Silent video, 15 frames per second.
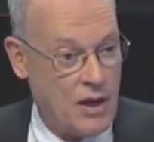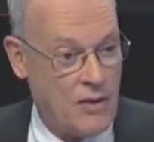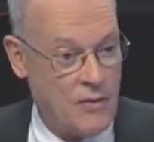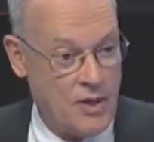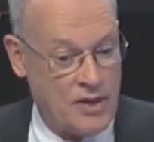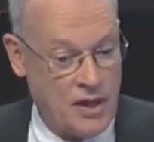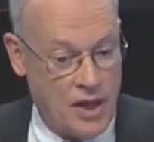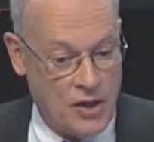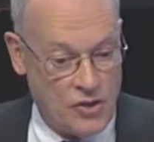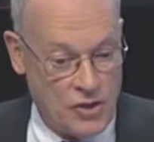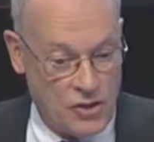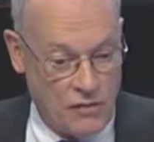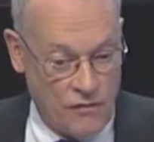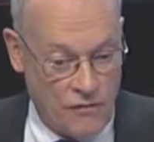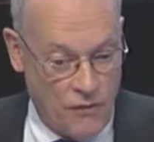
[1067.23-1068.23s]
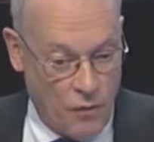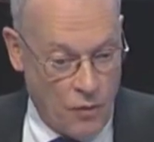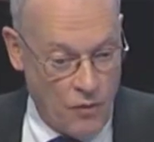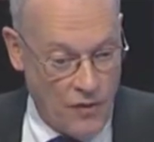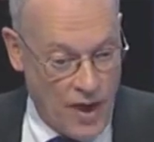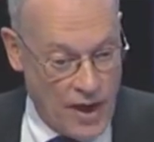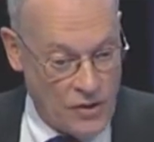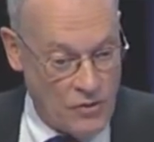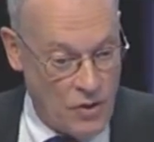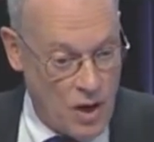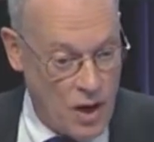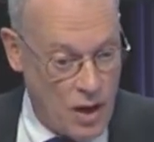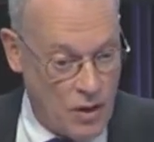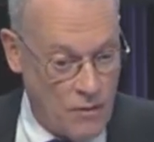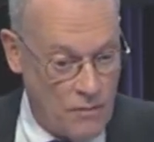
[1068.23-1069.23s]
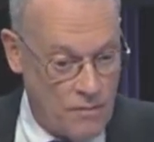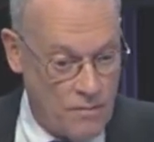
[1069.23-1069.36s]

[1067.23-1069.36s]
retention for that trial.